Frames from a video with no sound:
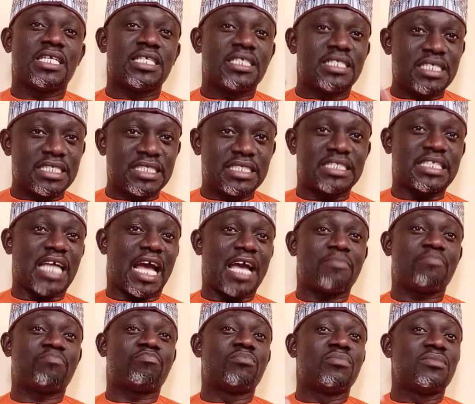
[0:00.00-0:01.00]
this
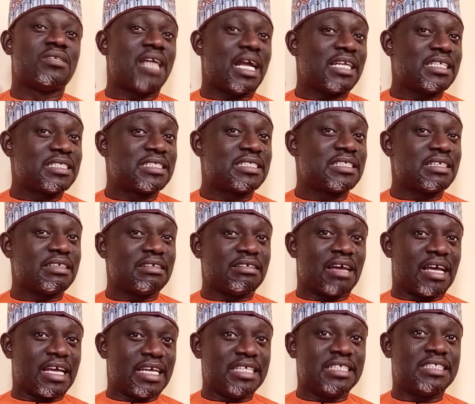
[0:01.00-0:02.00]
type, that is
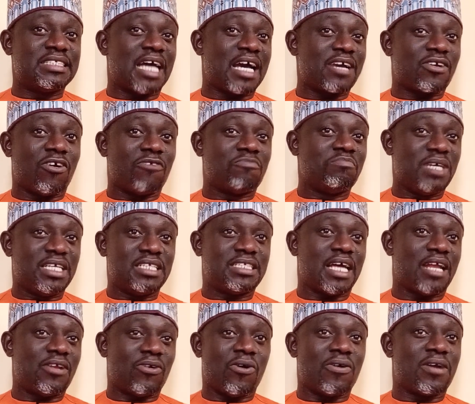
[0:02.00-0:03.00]

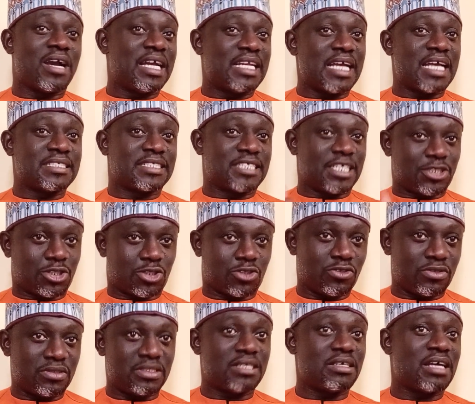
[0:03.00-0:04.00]
intergovernmental
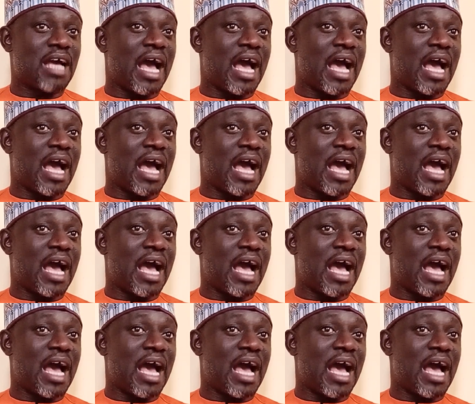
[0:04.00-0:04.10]
organization,